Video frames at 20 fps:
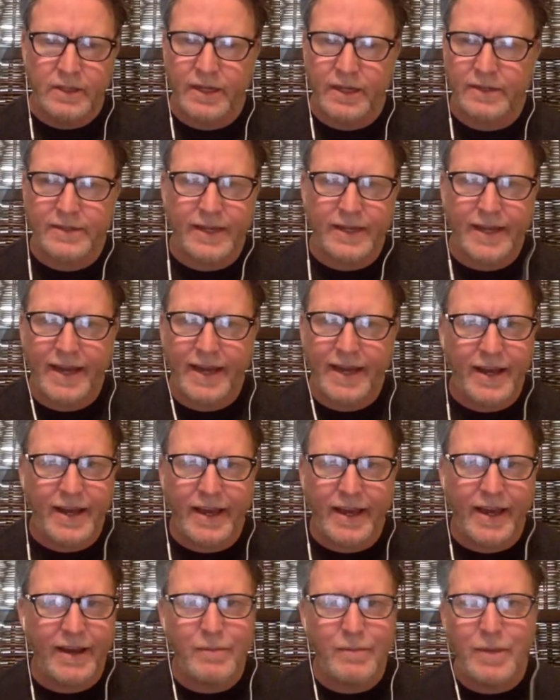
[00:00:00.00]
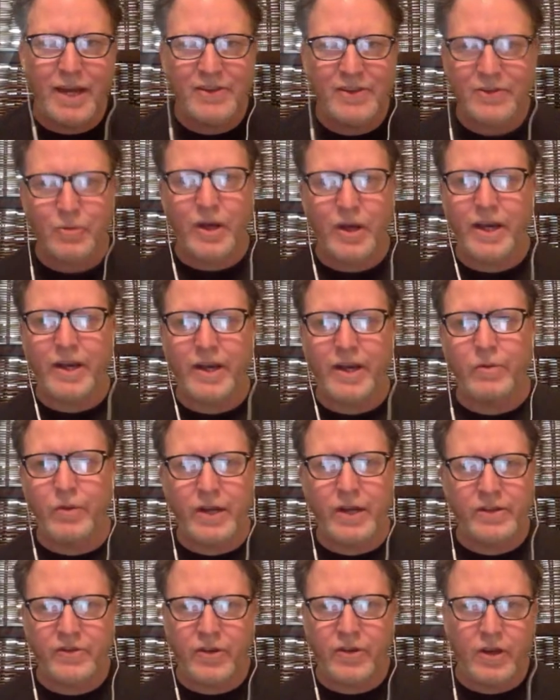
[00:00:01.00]
Yeah, because I can't imagine why a
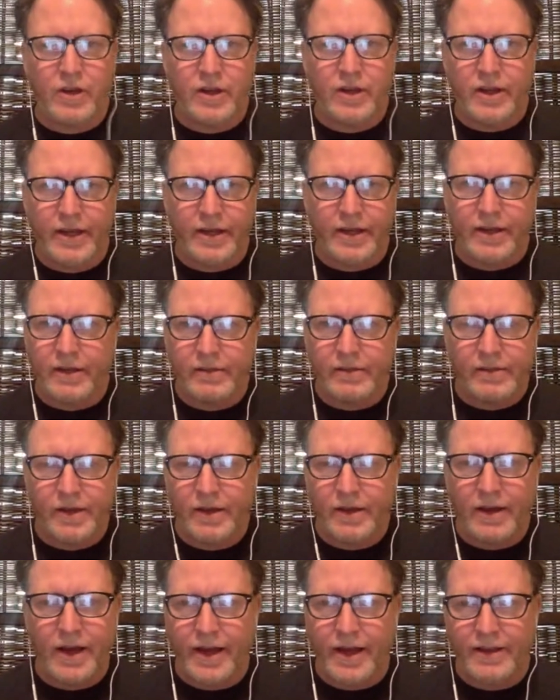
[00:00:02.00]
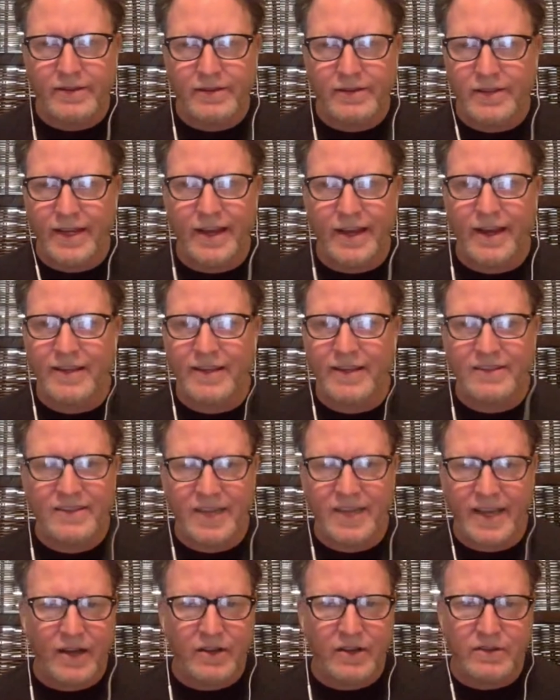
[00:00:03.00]
restaurant like a high-end
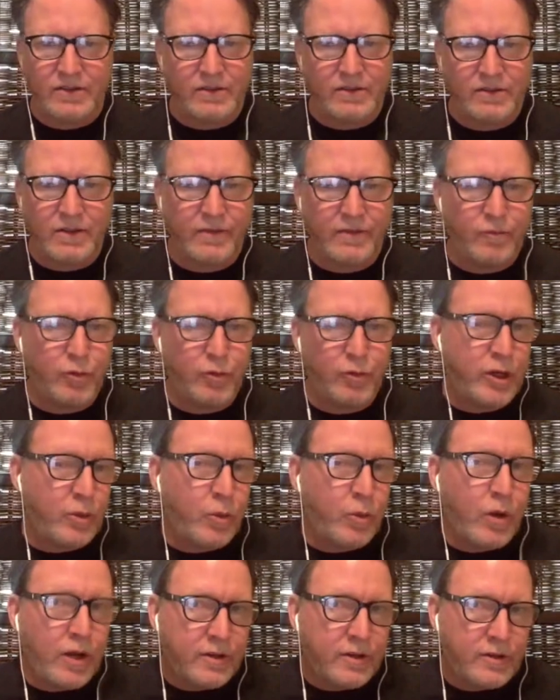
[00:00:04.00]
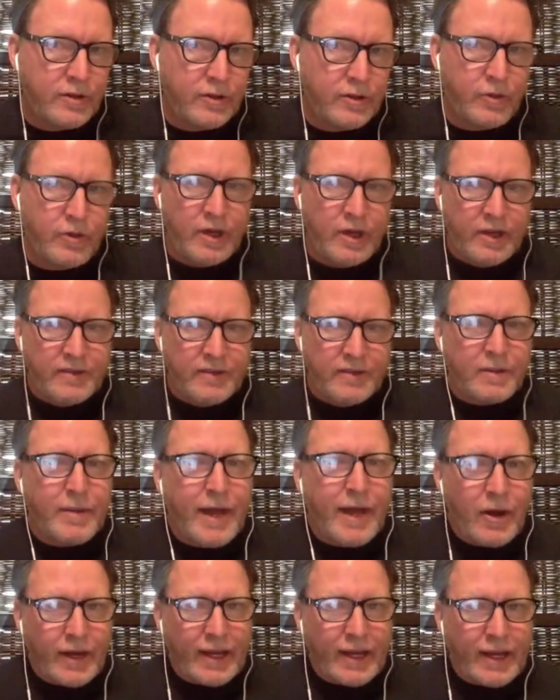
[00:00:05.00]
steakhouses and stuff wouldn't want to
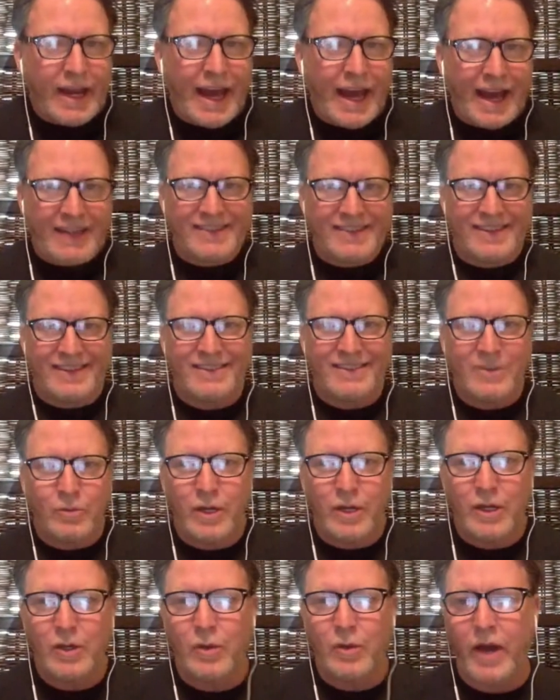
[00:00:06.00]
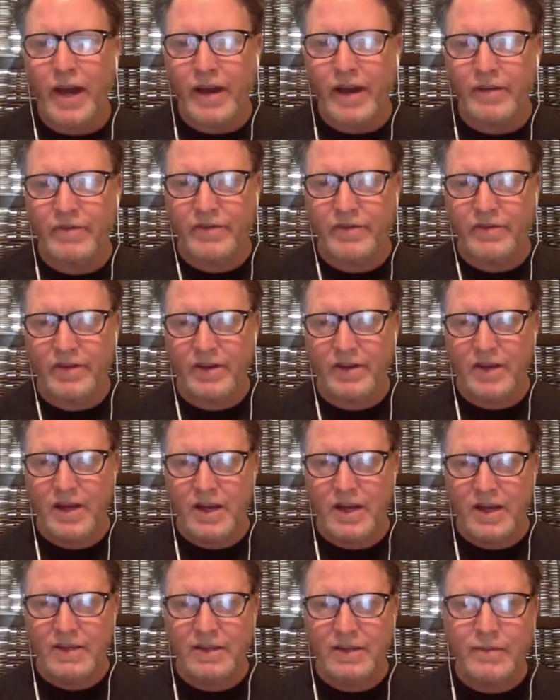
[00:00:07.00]
somehow get access to what you have.
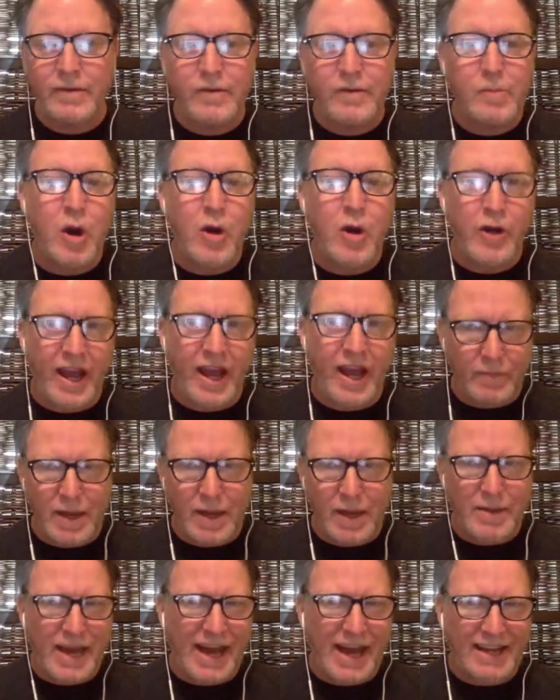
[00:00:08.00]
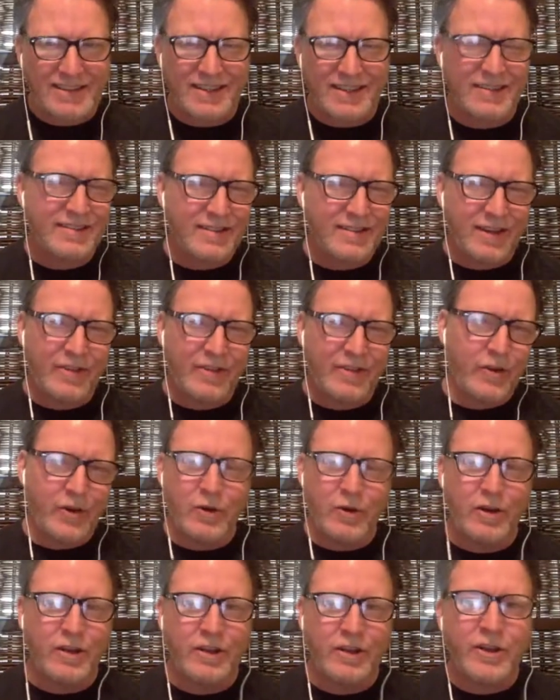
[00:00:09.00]
Some of them already have maybe access on their
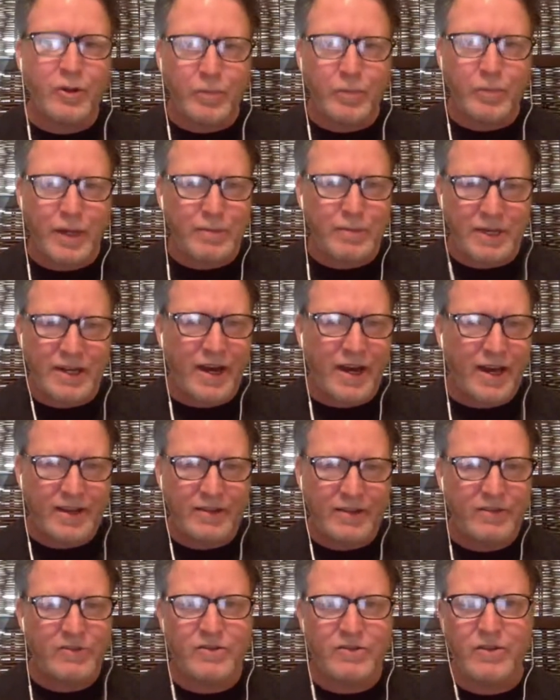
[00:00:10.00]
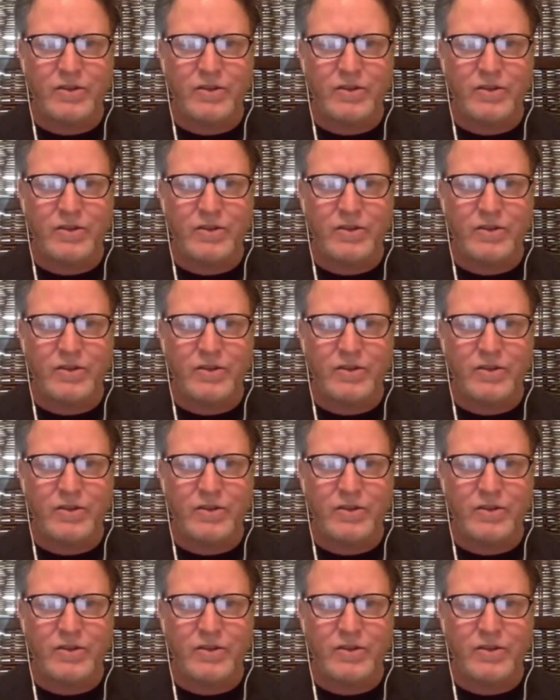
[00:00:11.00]
own a little bit, but not to